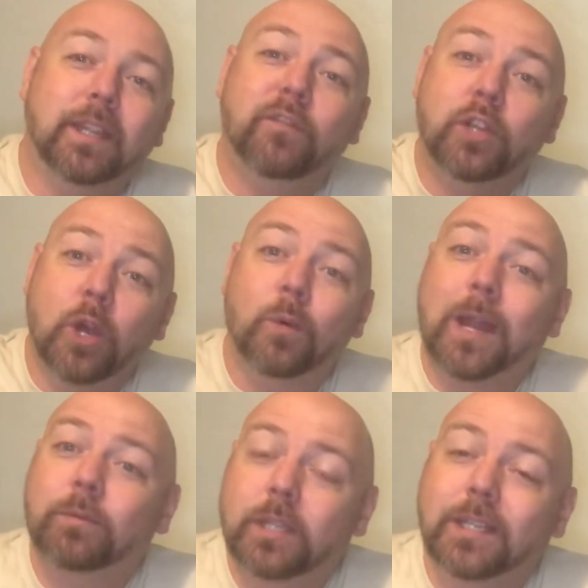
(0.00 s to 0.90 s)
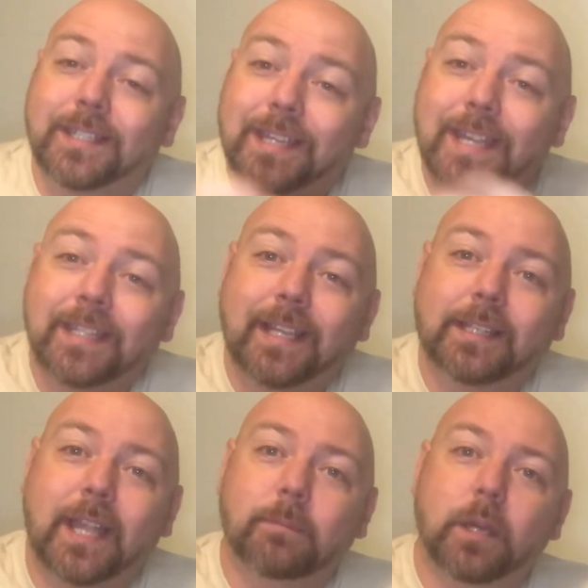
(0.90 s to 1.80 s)
If you know what I was going to say, hit that
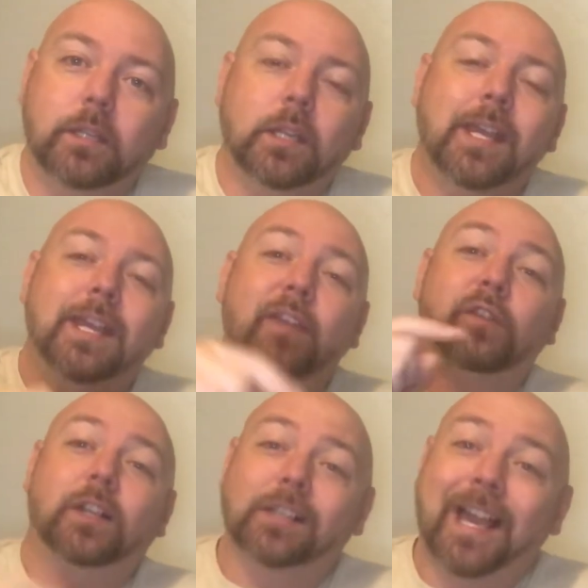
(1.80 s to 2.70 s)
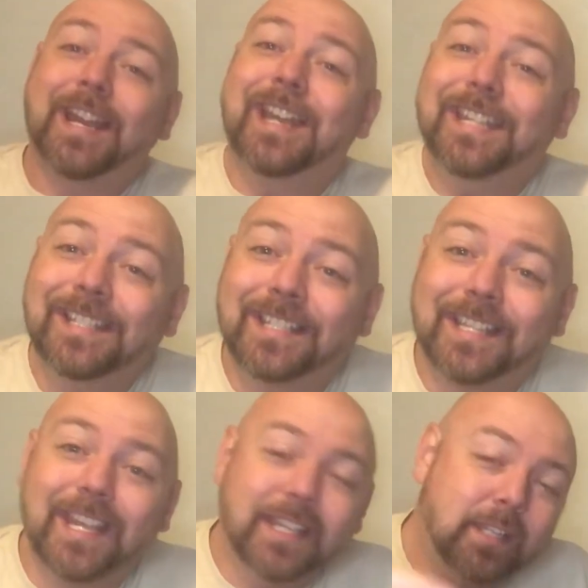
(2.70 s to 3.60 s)
like button. If you're glad I didn't
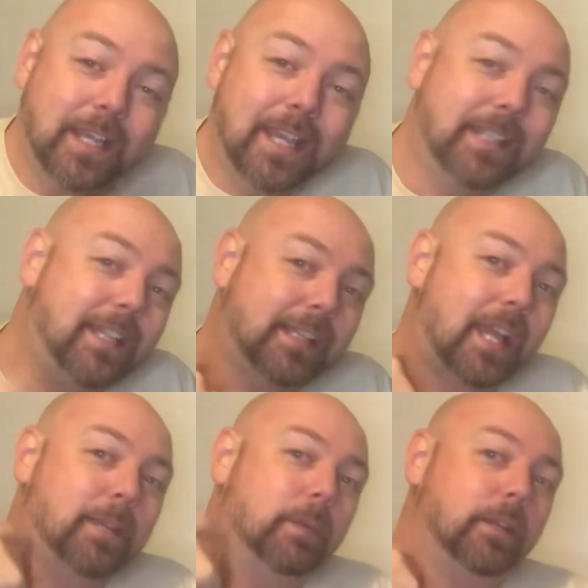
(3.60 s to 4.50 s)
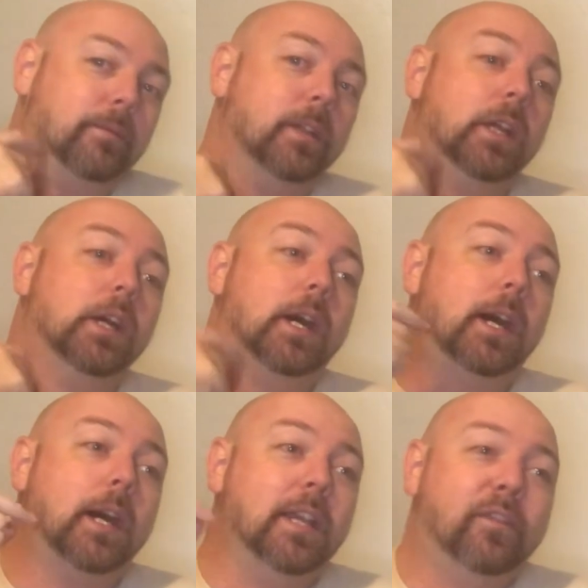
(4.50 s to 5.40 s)
say it, hit that like button.
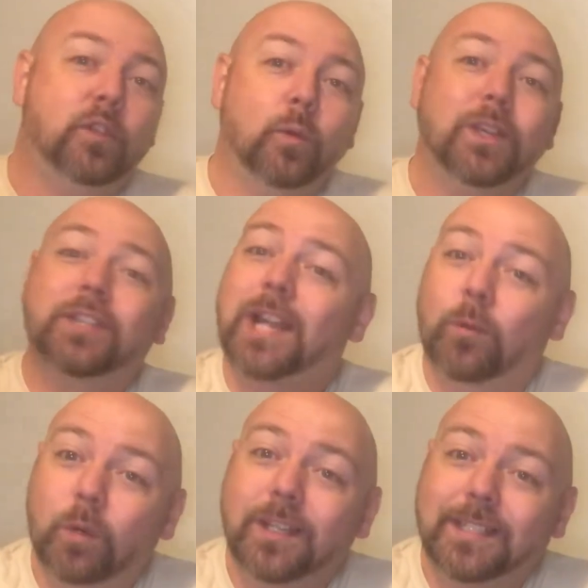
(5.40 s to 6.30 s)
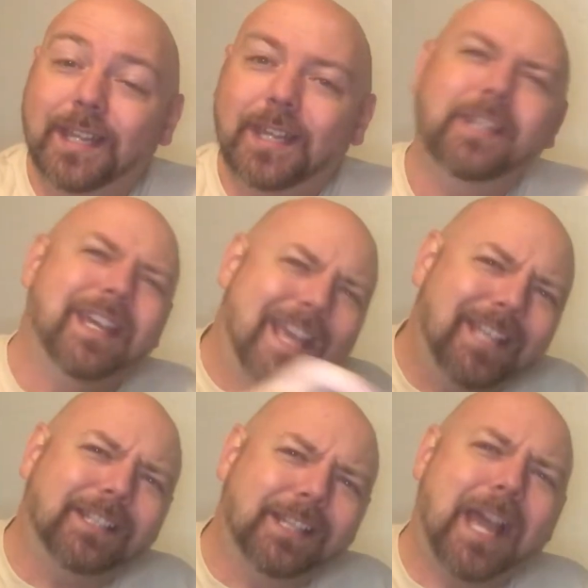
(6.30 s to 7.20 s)
Uh, if you wish that I would have said it,
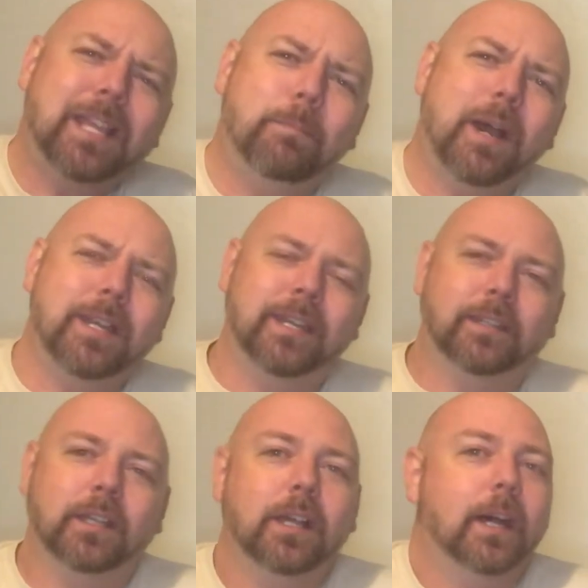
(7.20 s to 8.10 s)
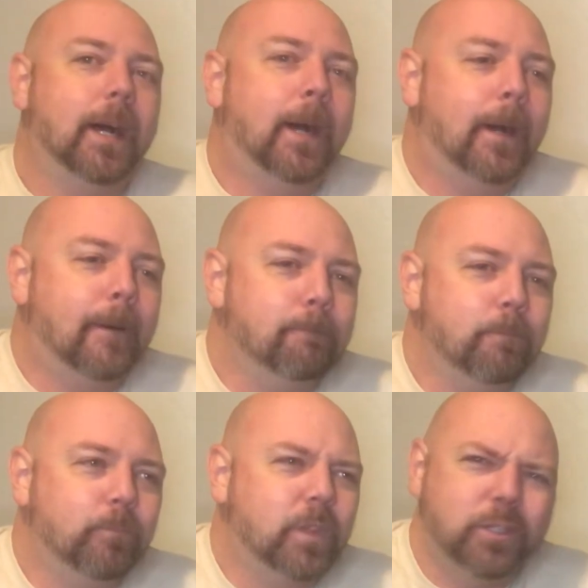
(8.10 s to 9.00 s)
hit the like button. Um,
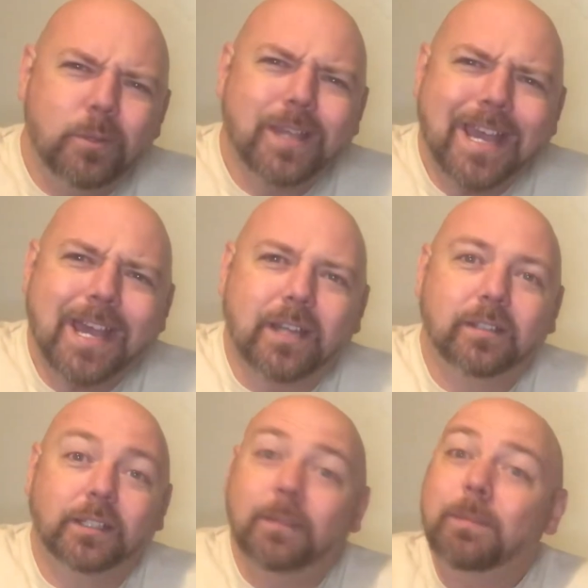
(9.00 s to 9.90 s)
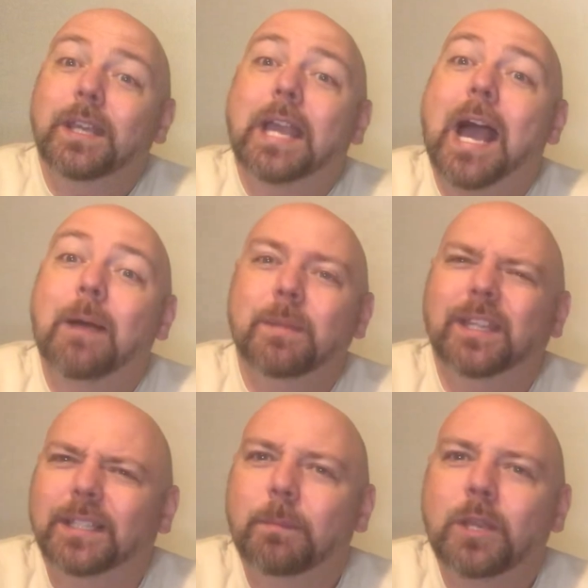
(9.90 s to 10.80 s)
do that. Leave me a
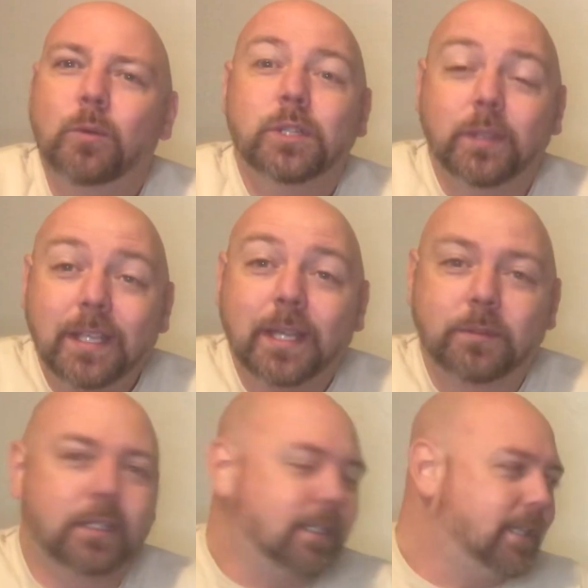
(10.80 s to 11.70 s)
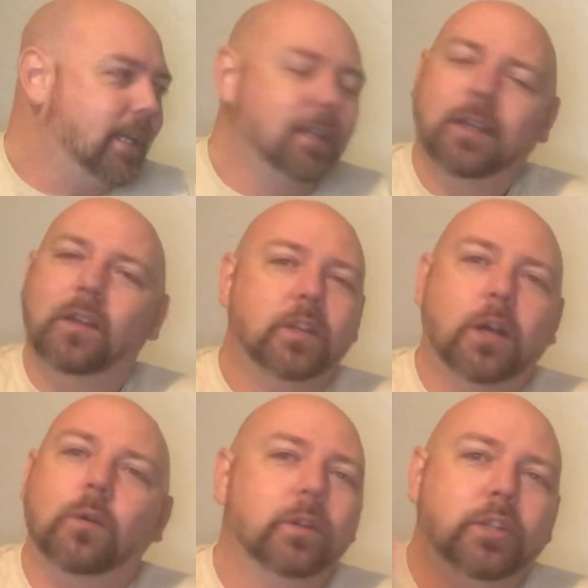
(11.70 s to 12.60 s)
comment. Let me know what you think I was going to say.
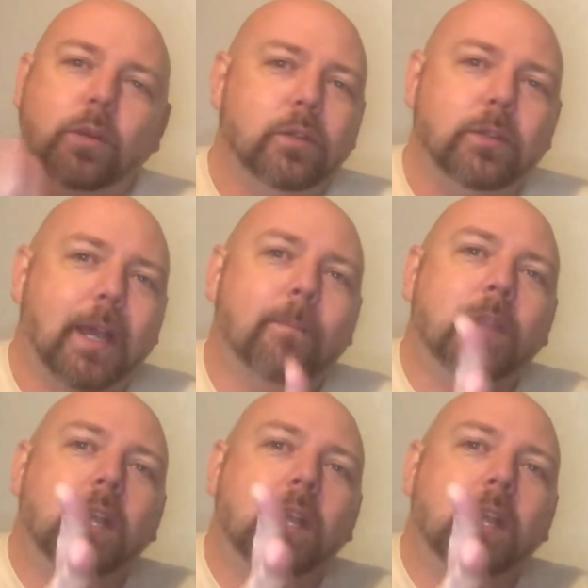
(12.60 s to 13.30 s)
No, don't do that.